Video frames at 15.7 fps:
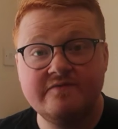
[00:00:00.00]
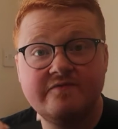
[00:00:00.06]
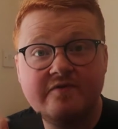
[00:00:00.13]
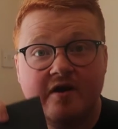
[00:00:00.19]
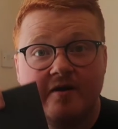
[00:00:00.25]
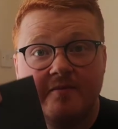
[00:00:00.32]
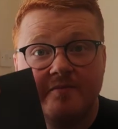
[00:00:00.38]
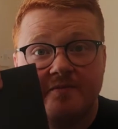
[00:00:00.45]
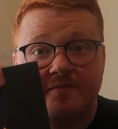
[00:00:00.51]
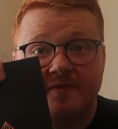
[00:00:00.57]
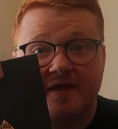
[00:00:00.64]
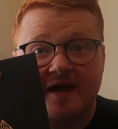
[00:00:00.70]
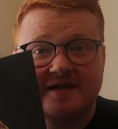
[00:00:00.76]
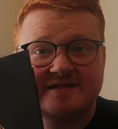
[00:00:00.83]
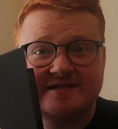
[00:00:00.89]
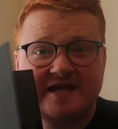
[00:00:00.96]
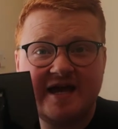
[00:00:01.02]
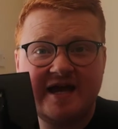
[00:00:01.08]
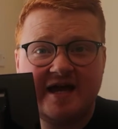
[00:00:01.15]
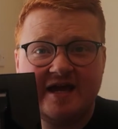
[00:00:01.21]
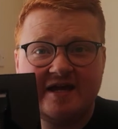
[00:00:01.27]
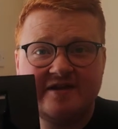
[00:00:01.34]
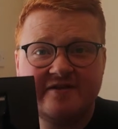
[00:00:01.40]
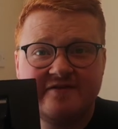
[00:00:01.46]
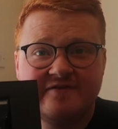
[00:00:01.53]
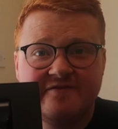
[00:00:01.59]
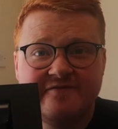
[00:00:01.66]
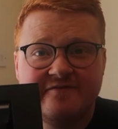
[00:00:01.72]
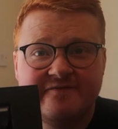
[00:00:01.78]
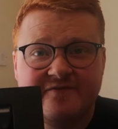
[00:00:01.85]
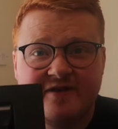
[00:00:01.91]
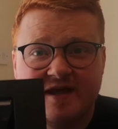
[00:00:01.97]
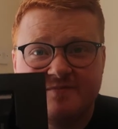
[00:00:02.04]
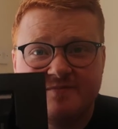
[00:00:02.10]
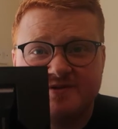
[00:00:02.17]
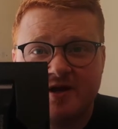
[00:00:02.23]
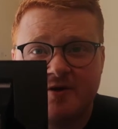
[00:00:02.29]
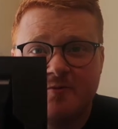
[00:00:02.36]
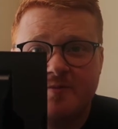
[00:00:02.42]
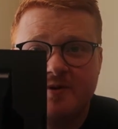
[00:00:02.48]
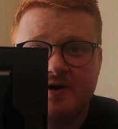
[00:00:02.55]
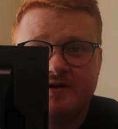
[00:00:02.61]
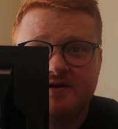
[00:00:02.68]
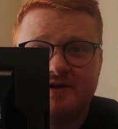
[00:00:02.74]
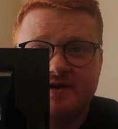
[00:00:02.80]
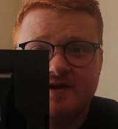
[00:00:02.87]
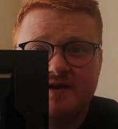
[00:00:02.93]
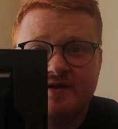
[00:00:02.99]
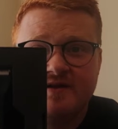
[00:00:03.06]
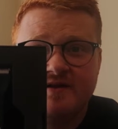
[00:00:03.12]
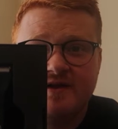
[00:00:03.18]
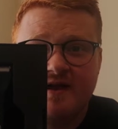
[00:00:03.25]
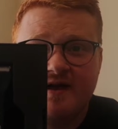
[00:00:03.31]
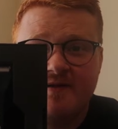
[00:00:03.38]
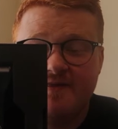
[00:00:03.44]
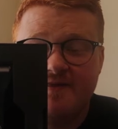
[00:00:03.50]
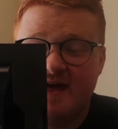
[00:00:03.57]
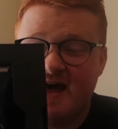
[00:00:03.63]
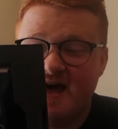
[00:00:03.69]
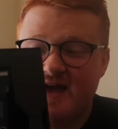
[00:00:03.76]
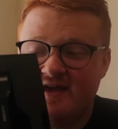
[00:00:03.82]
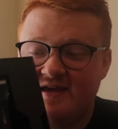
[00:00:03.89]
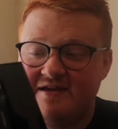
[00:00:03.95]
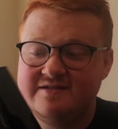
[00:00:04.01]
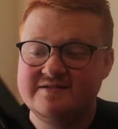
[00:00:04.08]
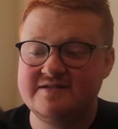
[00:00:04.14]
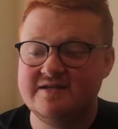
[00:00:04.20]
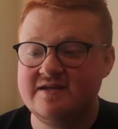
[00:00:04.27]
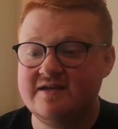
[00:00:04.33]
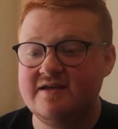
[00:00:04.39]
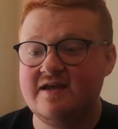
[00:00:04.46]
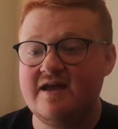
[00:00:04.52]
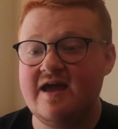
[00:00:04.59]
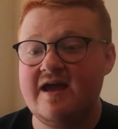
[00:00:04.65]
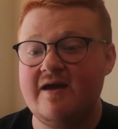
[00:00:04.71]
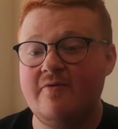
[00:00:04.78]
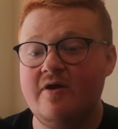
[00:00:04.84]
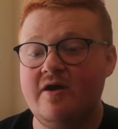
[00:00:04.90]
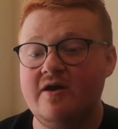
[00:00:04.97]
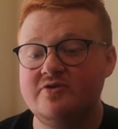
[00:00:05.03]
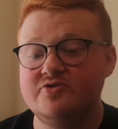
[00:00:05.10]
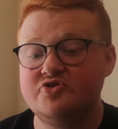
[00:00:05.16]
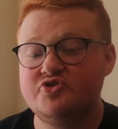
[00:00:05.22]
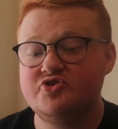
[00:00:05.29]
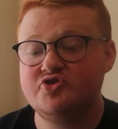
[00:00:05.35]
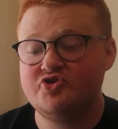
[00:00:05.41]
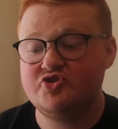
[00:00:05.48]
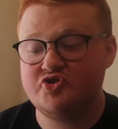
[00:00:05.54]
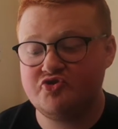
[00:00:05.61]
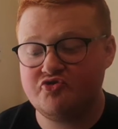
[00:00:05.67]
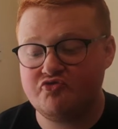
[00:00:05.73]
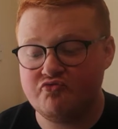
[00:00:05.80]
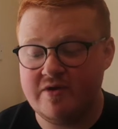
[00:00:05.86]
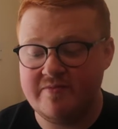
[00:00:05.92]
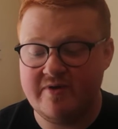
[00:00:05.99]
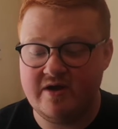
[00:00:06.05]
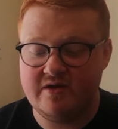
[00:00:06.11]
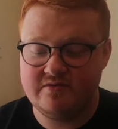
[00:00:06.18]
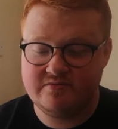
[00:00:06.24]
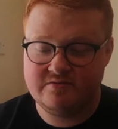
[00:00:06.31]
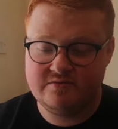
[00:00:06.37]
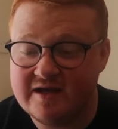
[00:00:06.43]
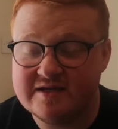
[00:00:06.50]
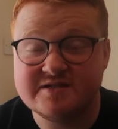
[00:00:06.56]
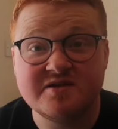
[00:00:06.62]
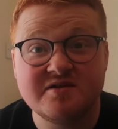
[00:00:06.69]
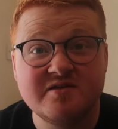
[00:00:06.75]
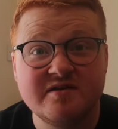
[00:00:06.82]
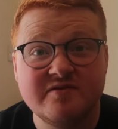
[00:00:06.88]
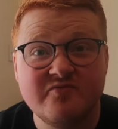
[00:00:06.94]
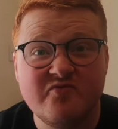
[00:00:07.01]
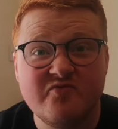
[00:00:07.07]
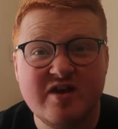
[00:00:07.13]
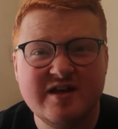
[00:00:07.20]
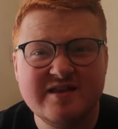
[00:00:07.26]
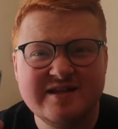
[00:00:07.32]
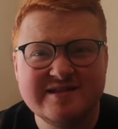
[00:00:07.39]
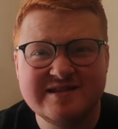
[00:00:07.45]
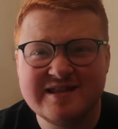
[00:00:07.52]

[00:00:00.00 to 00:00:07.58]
from that side, flips open, and there is our trimmer. It's really